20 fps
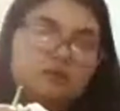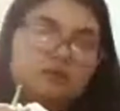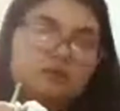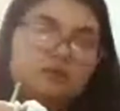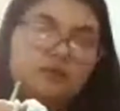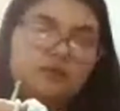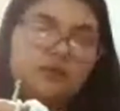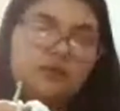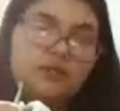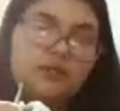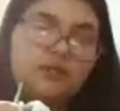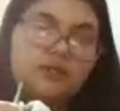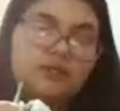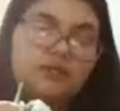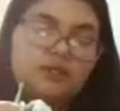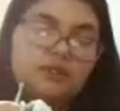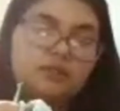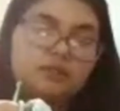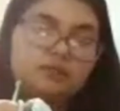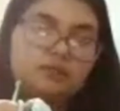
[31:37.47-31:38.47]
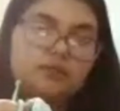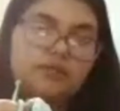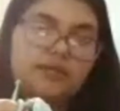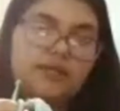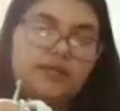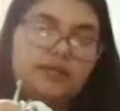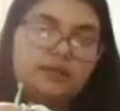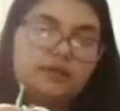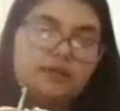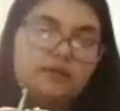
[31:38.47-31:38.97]
for the
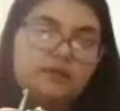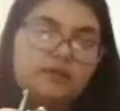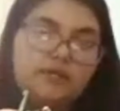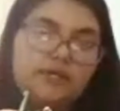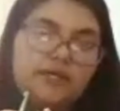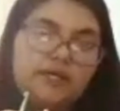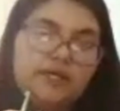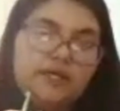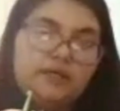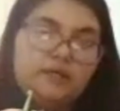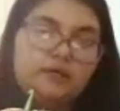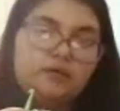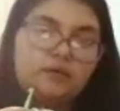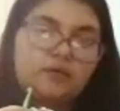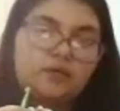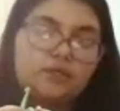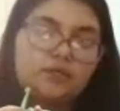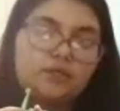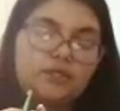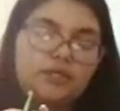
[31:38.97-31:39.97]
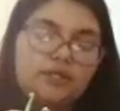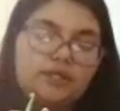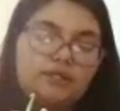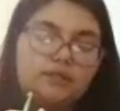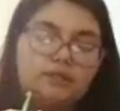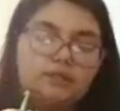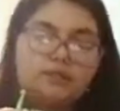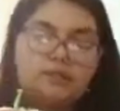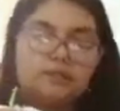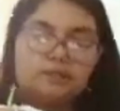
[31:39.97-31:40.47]
length of the head, or should I
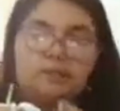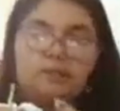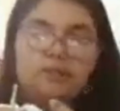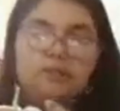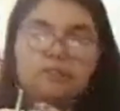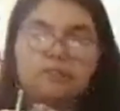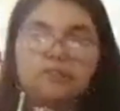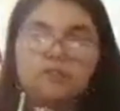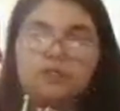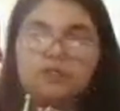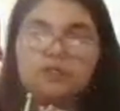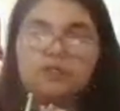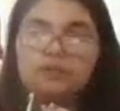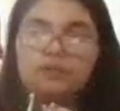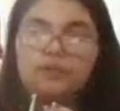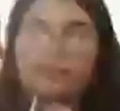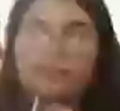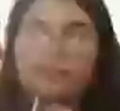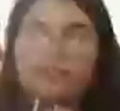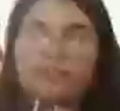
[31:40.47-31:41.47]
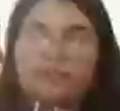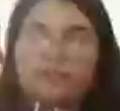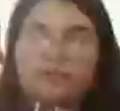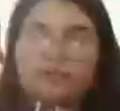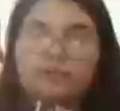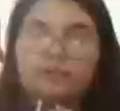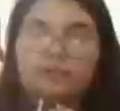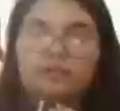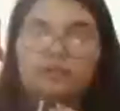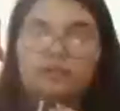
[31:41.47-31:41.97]
go ahead and start the rest of
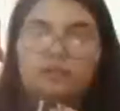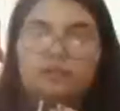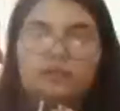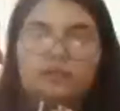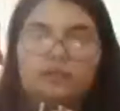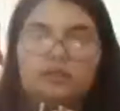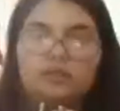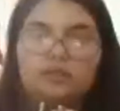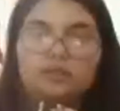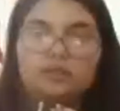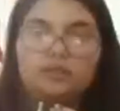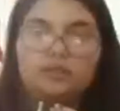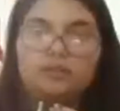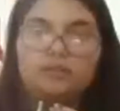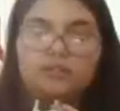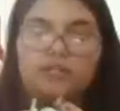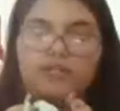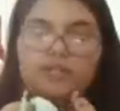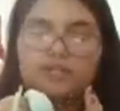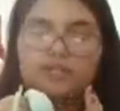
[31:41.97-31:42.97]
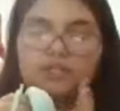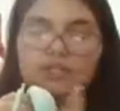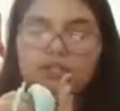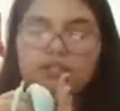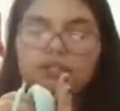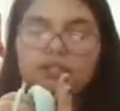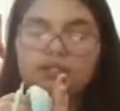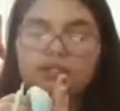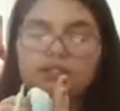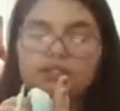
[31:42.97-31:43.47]
the change to the
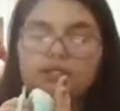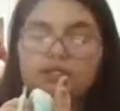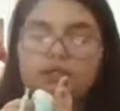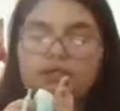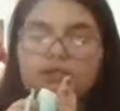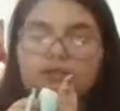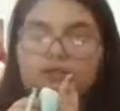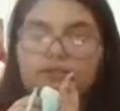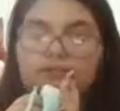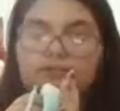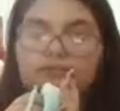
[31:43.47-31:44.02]
next color?